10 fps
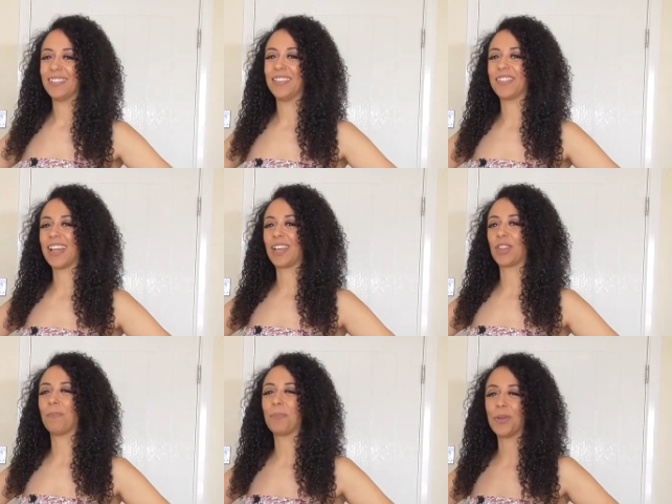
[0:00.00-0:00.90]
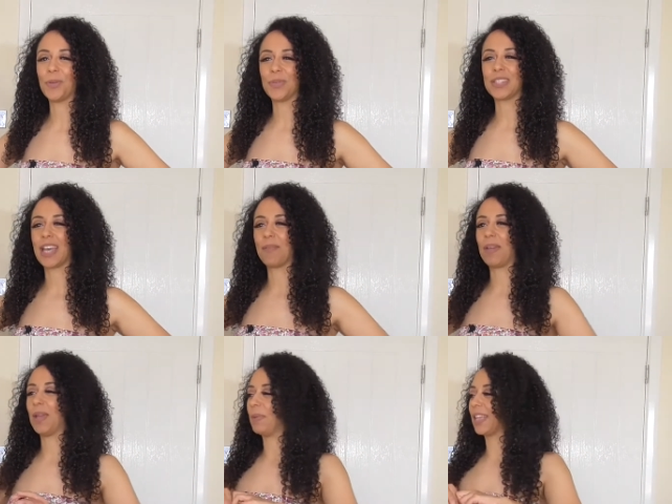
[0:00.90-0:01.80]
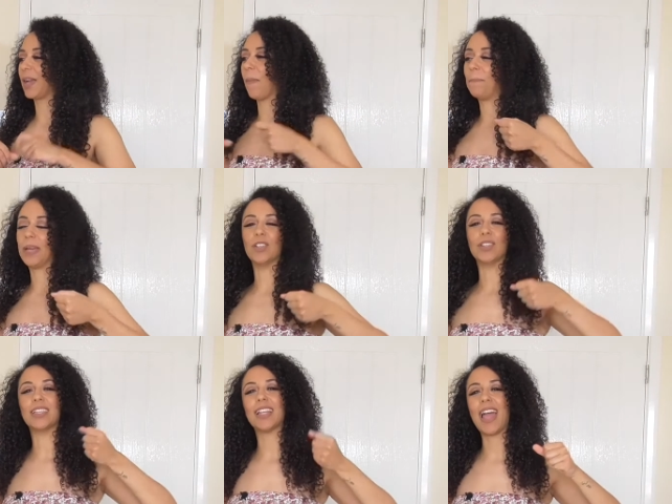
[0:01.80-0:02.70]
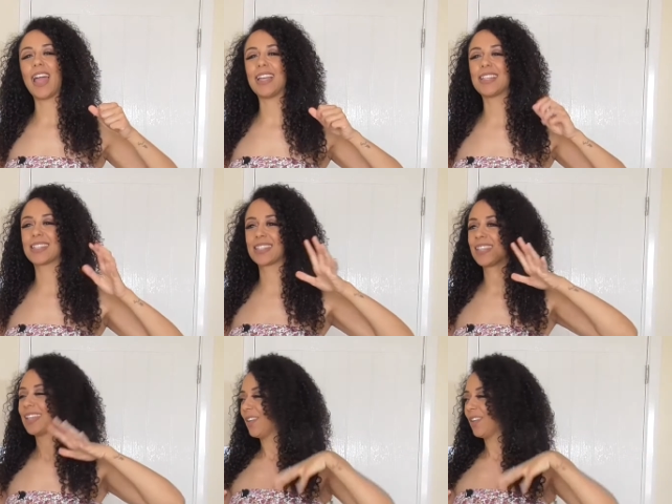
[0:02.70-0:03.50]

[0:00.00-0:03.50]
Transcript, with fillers: with like the boots, like maybe like a bit unlaced,